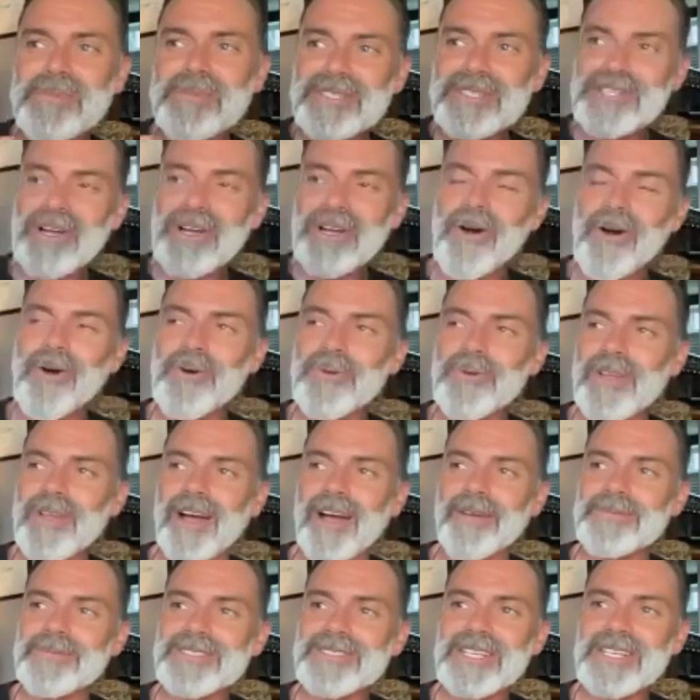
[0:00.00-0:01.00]
be told that
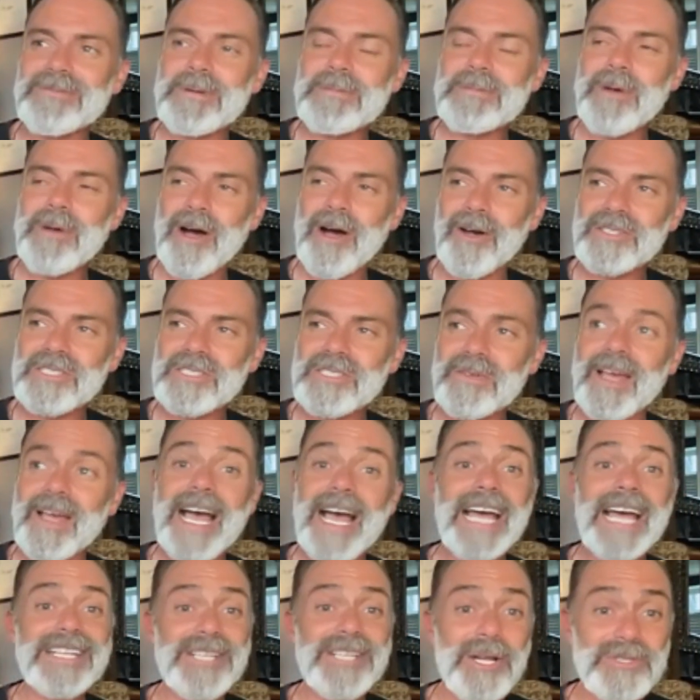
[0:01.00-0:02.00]
I was going to be part of
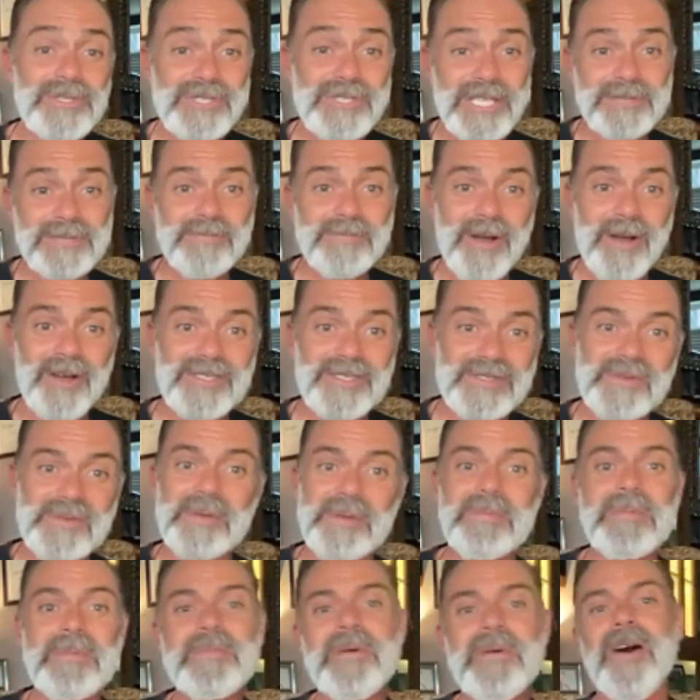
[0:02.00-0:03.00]
it, and not just part of
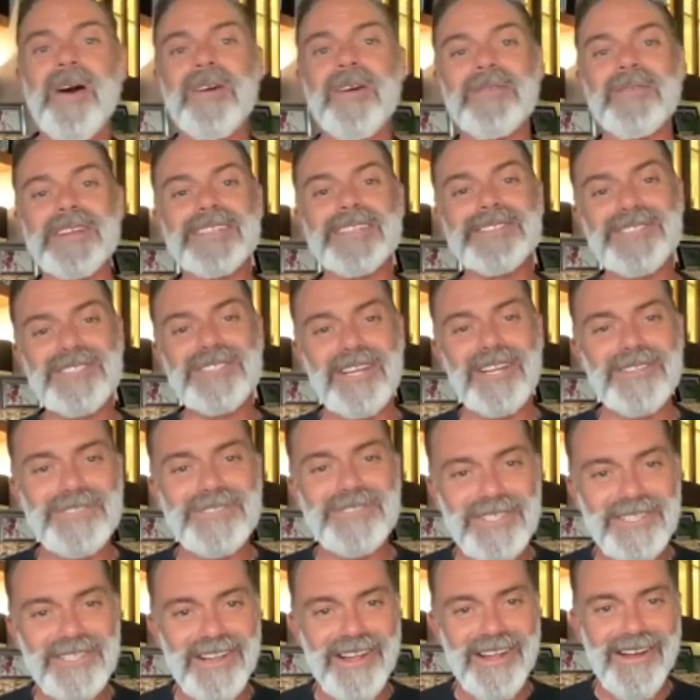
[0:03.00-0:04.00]
it, but part of it in
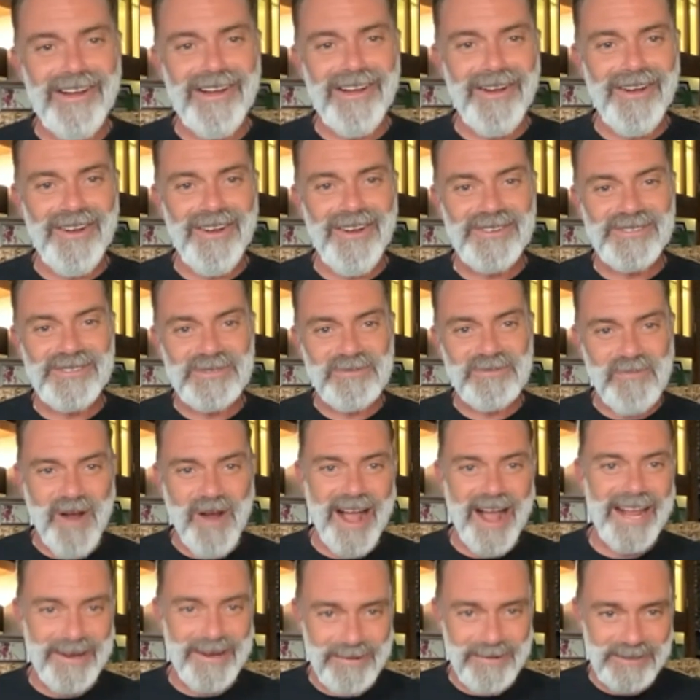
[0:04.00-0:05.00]
such a large
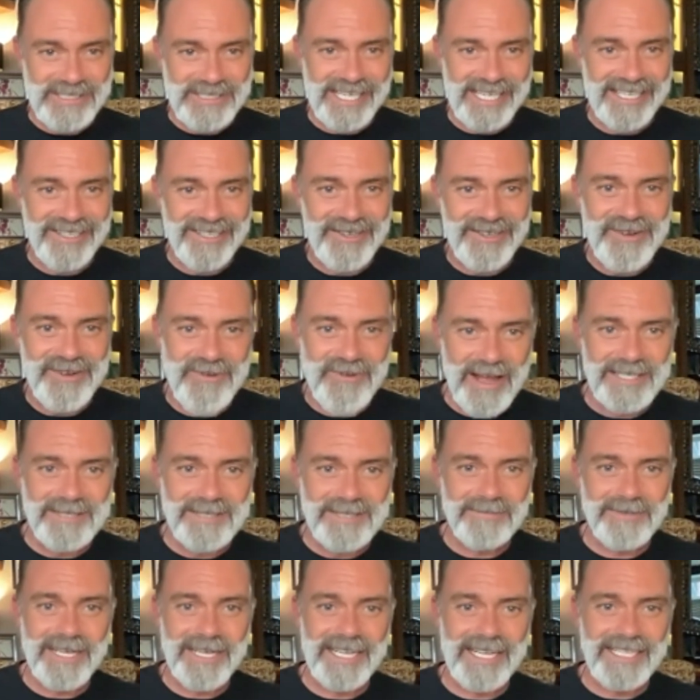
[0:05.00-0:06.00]
way, was
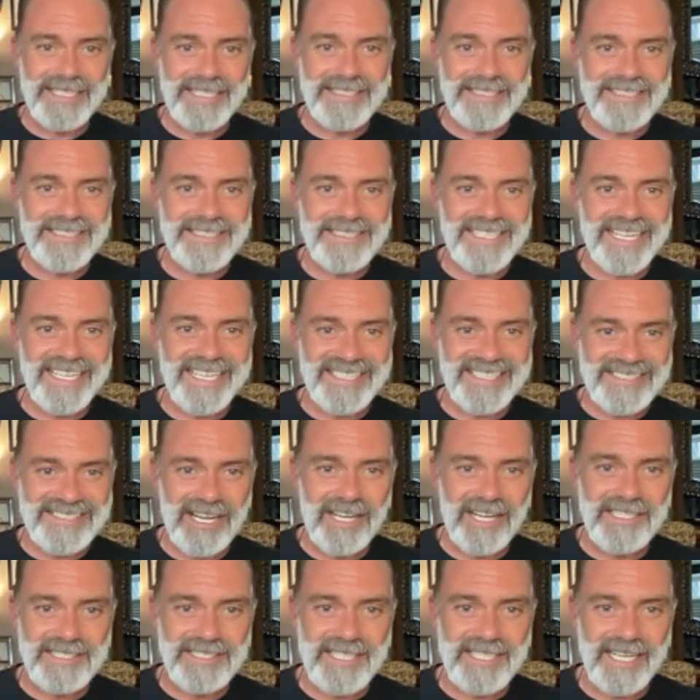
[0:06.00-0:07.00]
incredibly
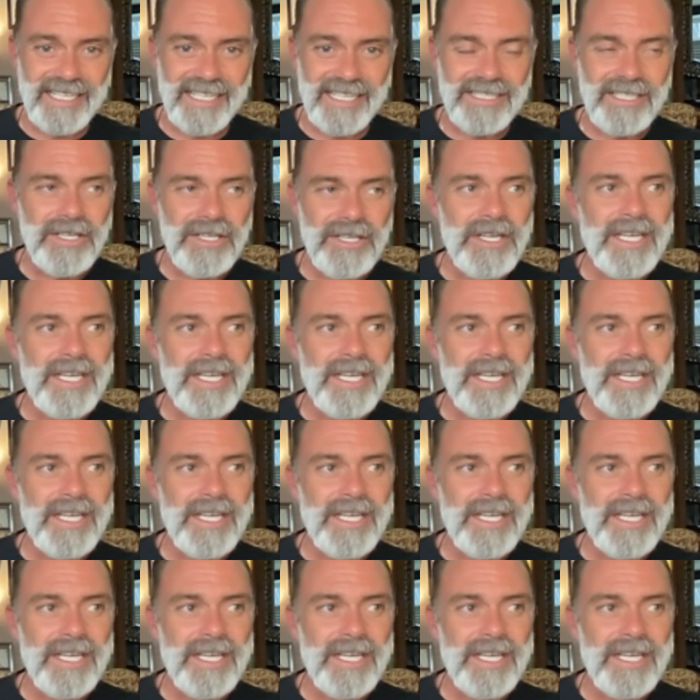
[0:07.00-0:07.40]
exciting.